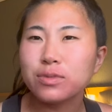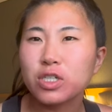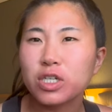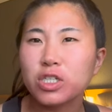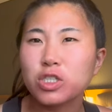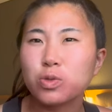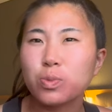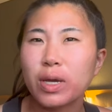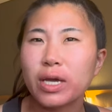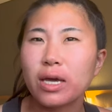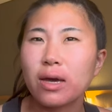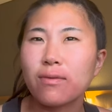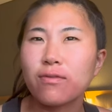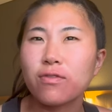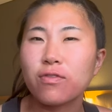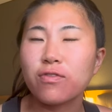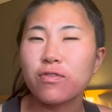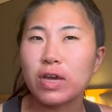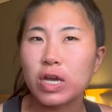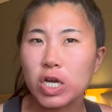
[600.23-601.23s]
change, wake up
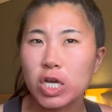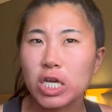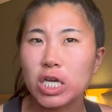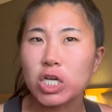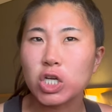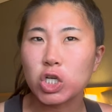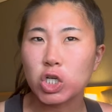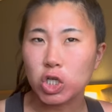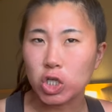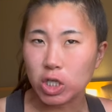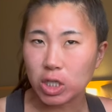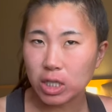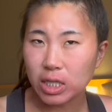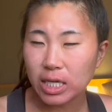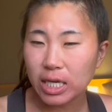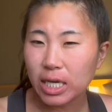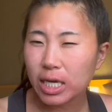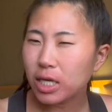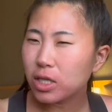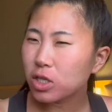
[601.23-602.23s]
very
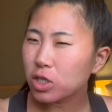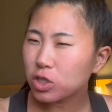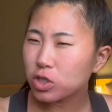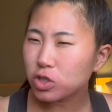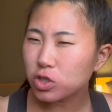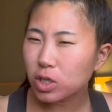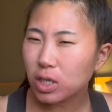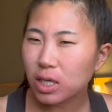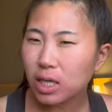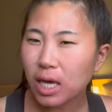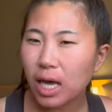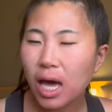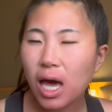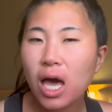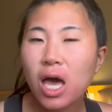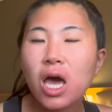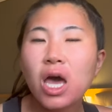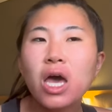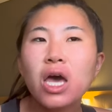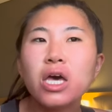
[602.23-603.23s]
early in Australia,
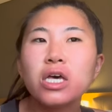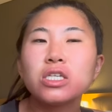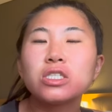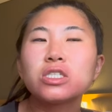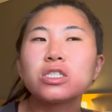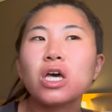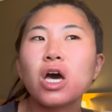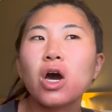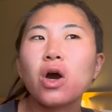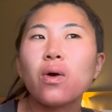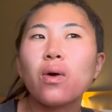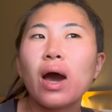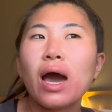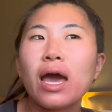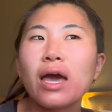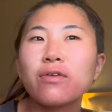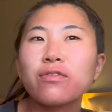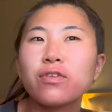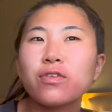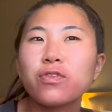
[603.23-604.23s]
so I
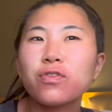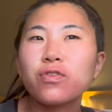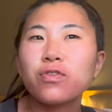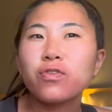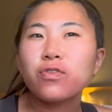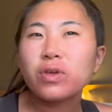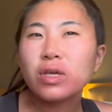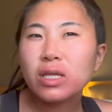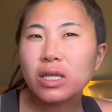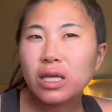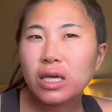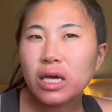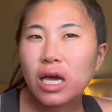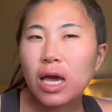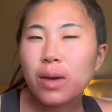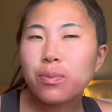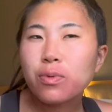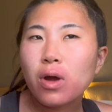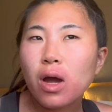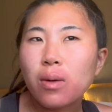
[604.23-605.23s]
have a feeling
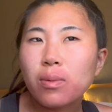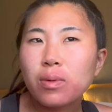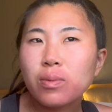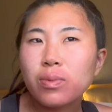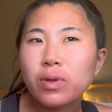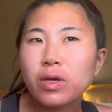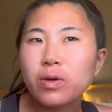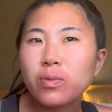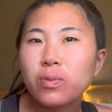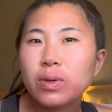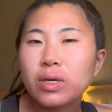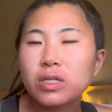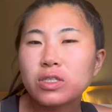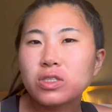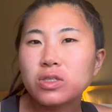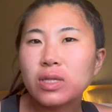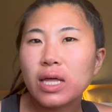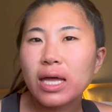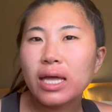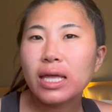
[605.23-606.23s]
I probably will
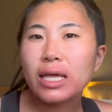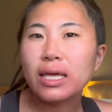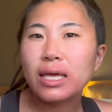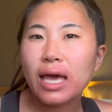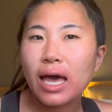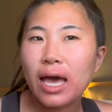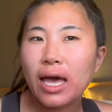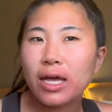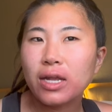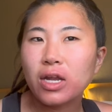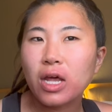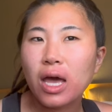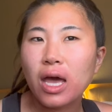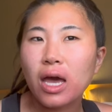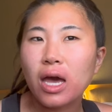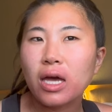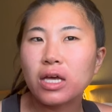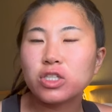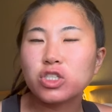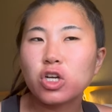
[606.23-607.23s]
do that again.
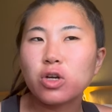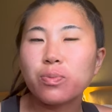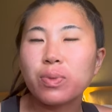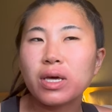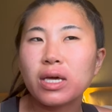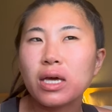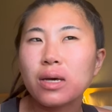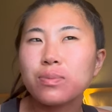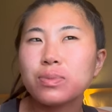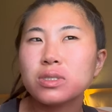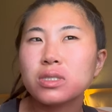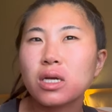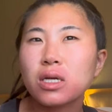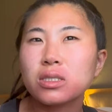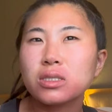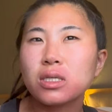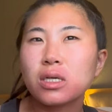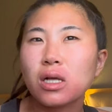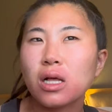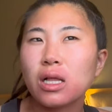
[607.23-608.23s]
And our pickup's not
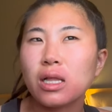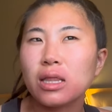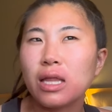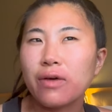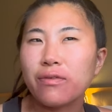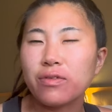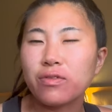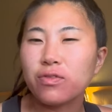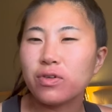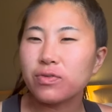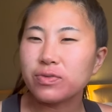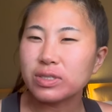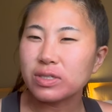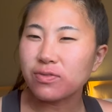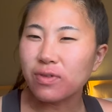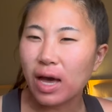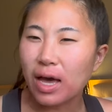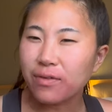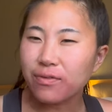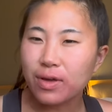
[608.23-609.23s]
until eleven
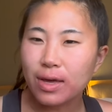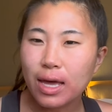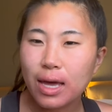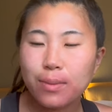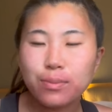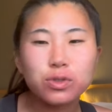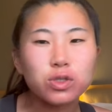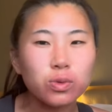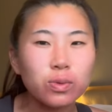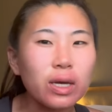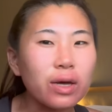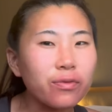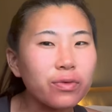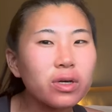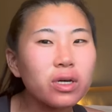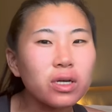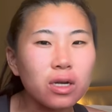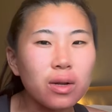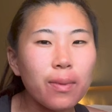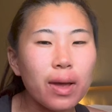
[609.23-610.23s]
fifty-five a m, so we have a
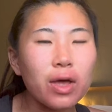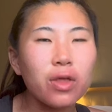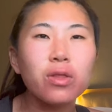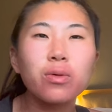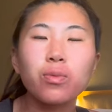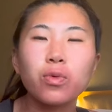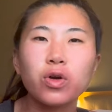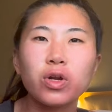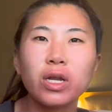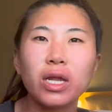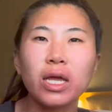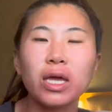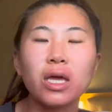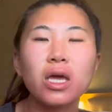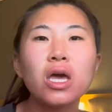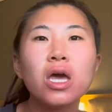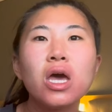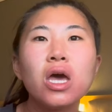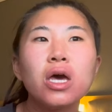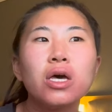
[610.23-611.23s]
good amount in the morning.
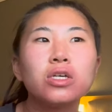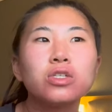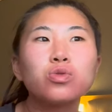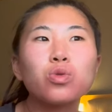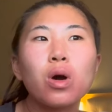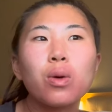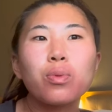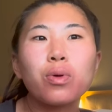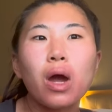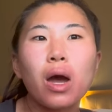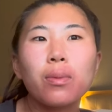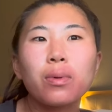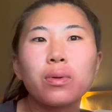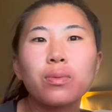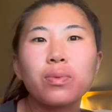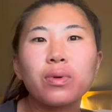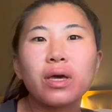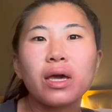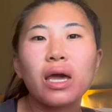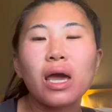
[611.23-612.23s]
So I'll
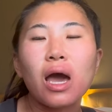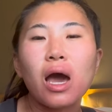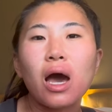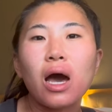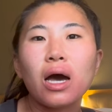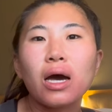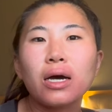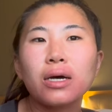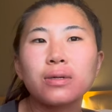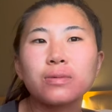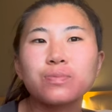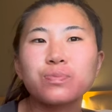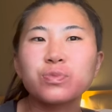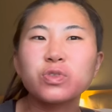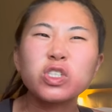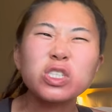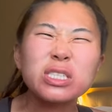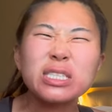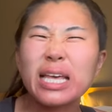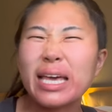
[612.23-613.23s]
probably um,
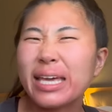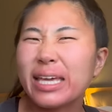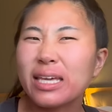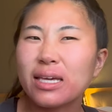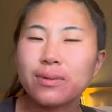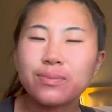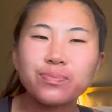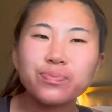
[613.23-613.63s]
just like